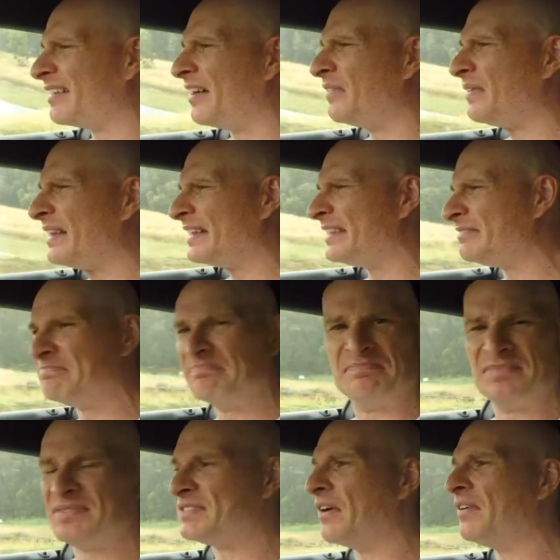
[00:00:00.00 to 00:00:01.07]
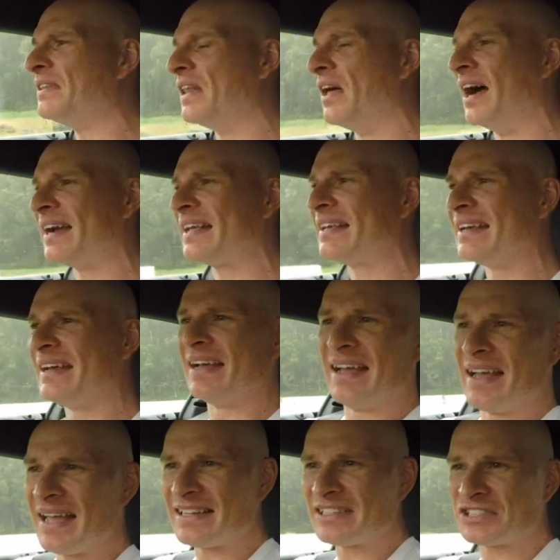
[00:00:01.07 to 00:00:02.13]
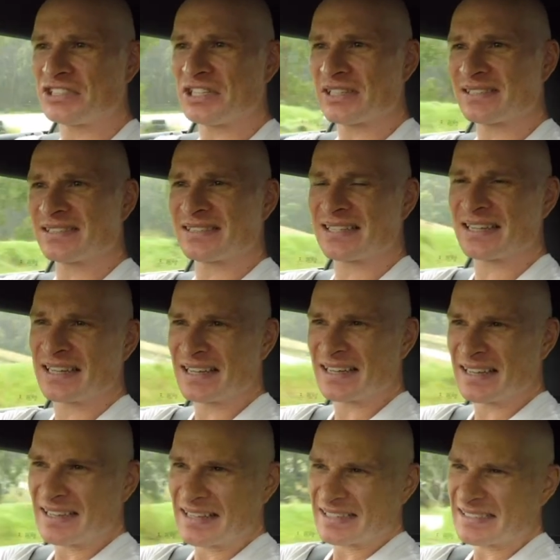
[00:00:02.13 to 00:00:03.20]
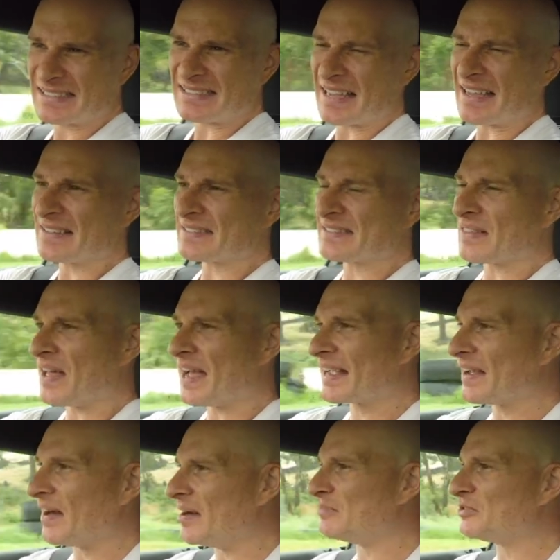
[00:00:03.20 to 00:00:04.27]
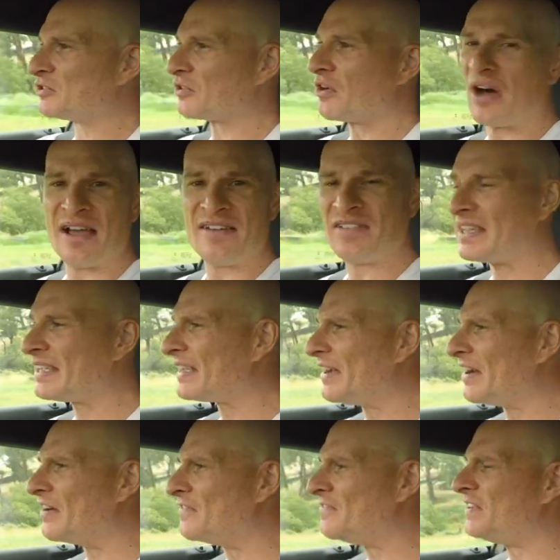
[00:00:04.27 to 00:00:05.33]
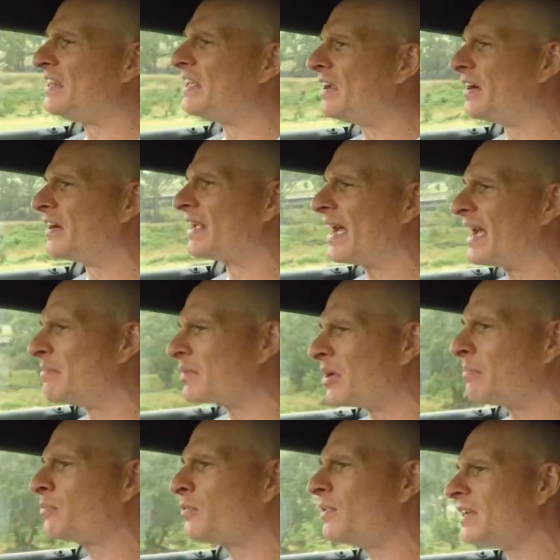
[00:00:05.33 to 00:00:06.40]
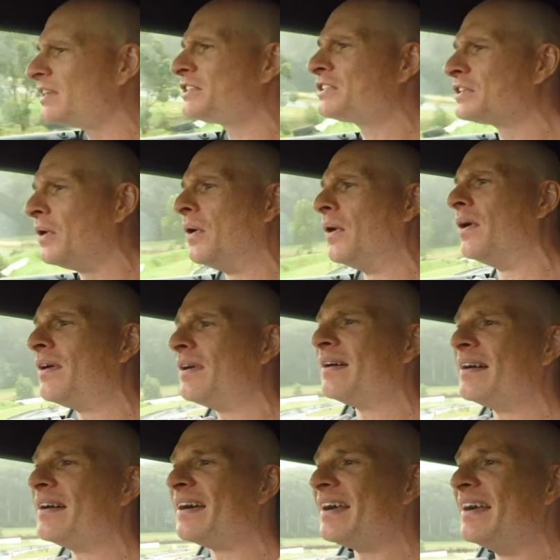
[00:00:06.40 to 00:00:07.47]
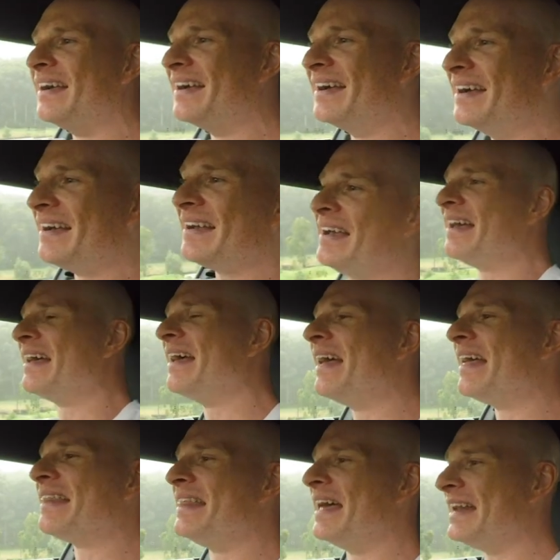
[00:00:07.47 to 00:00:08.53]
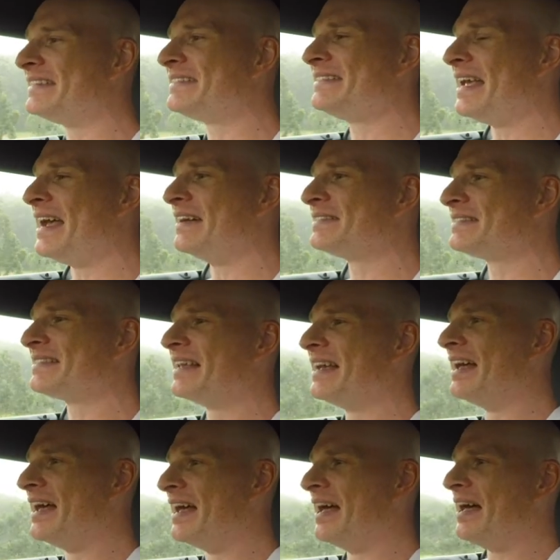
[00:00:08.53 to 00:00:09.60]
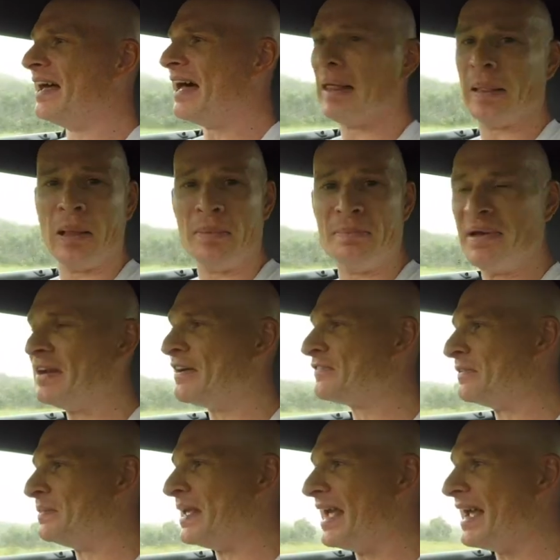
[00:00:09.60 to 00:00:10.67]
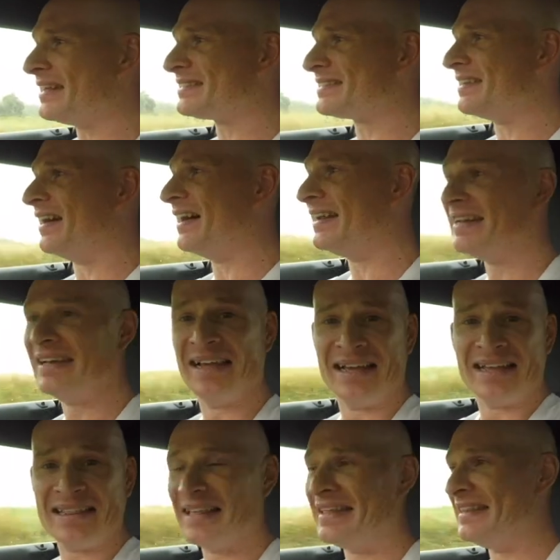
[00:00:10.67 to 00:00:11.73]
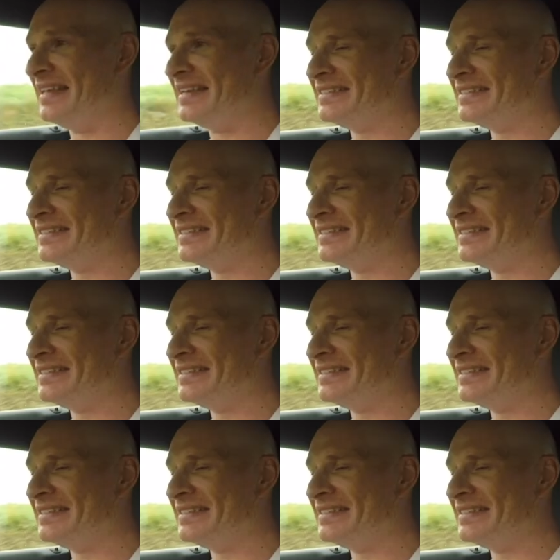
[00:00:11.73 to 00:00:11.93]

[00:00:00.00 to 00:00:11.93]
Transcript: I really don't like. It just sounds like I'm driving a video game, and I'm pretty sure that it sounds a lot better from the outside than the